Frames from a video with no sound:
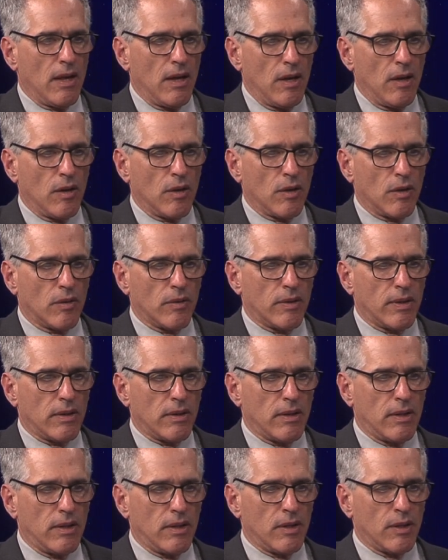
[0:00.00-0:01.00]
uh,
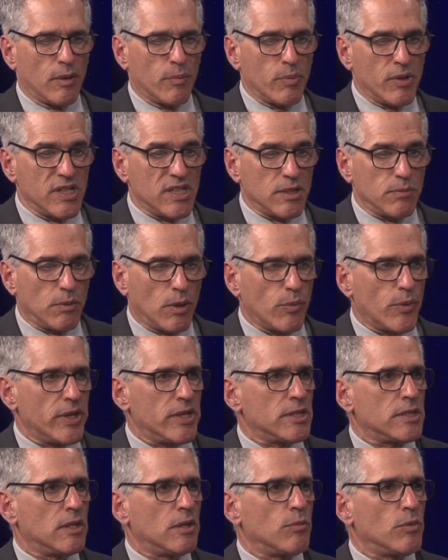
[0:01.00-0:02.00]
the principal
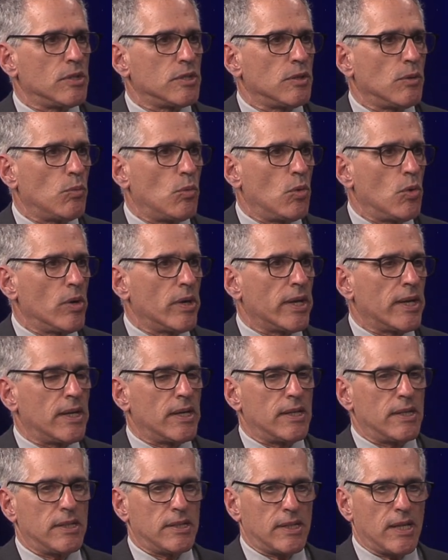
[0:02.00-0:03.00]
reason it was
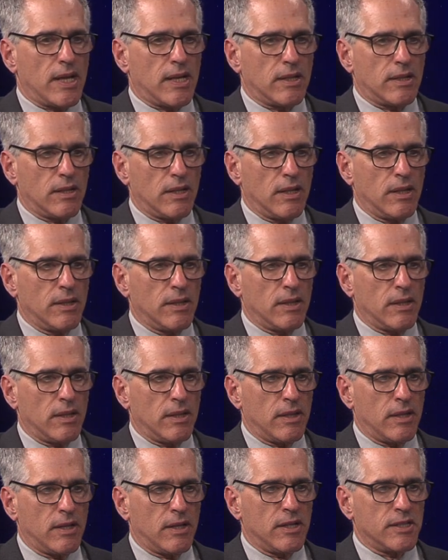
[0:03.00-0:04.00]
awarded is that
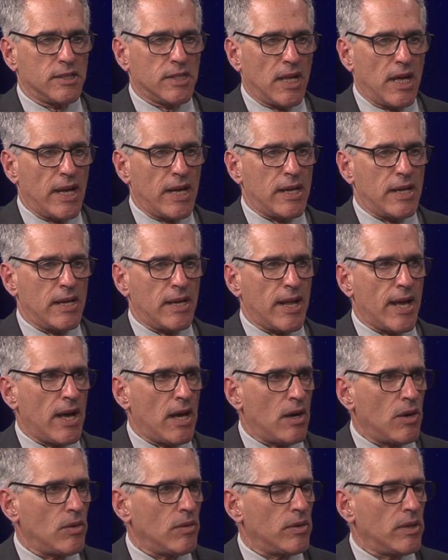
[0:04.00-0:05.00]
the design
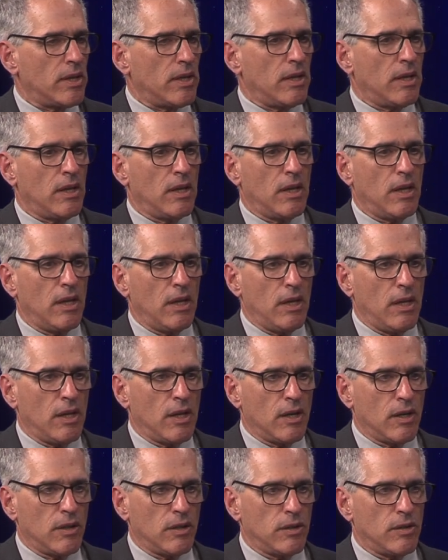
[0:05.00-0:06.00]
now
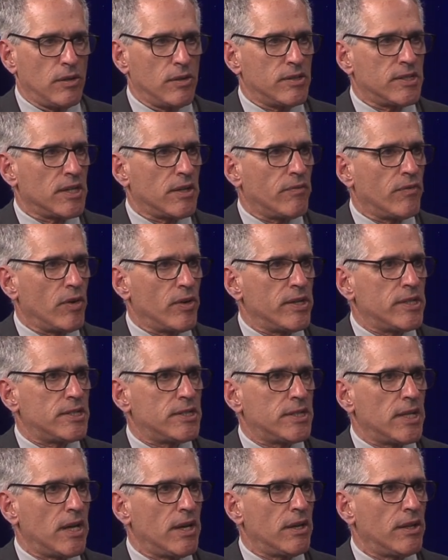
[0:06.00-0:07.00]
includes a very
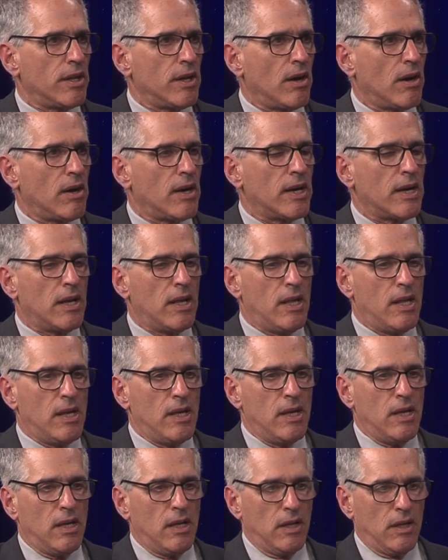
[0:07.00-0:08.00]
state of the art,
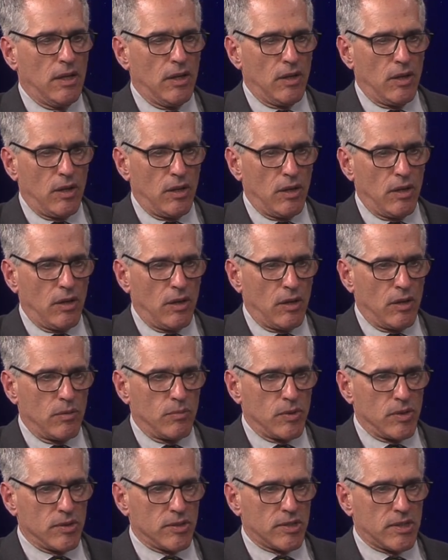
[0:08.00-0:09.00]

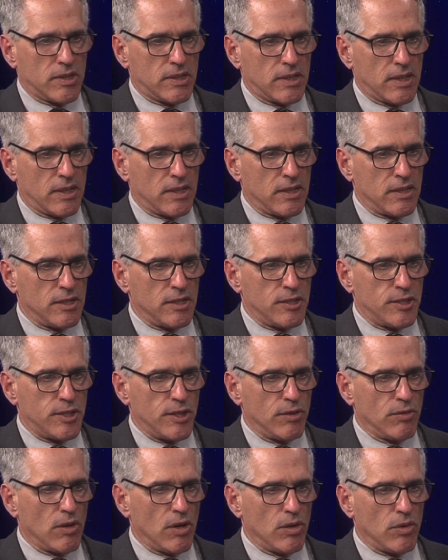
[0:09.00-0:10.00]
almost uh,
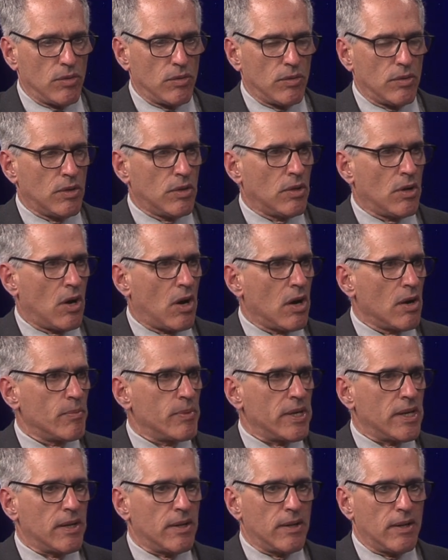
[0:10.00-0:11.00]
zero
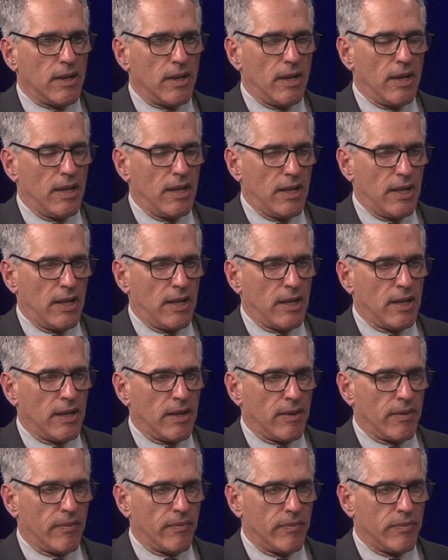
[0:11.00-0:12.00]
carbon
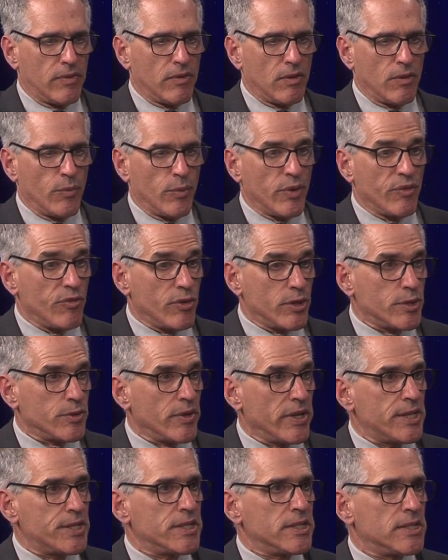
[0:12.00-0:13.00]
um,
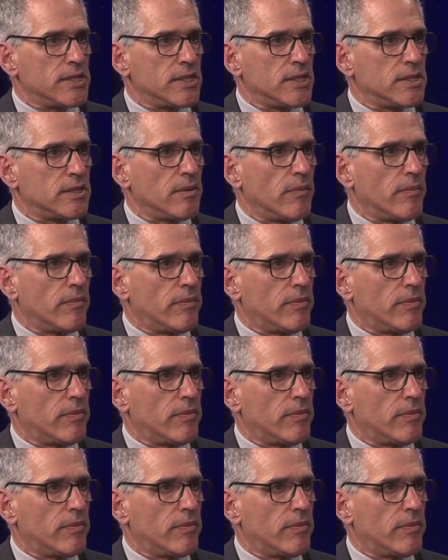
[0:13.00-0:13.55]
refrigeration system.